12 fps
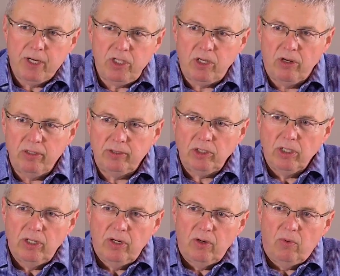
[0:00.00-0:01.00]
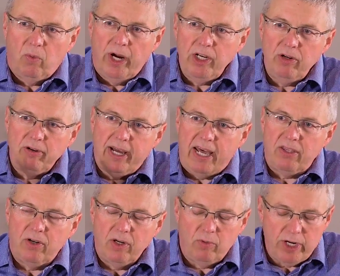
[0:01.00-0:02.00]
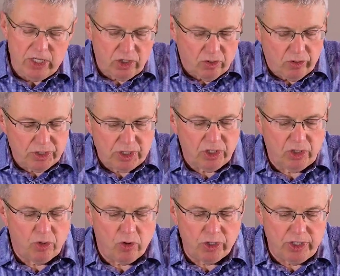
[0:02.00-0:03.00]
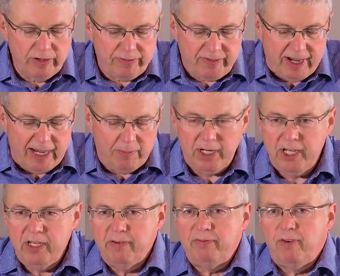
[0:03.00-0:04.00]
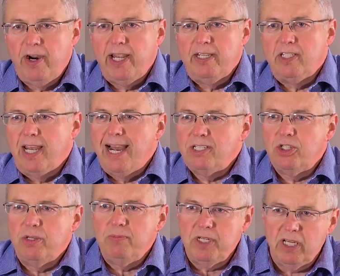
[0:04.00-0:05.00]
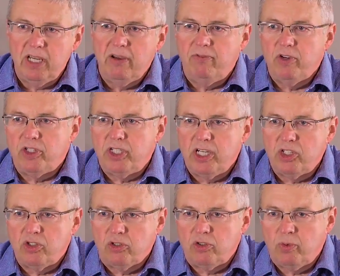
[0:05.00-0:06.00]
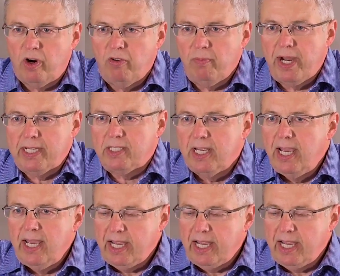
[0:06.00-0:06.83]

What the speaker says: So when you're gathering resources, talk to your family and your friends. Ask them to give you 6 or 12 months.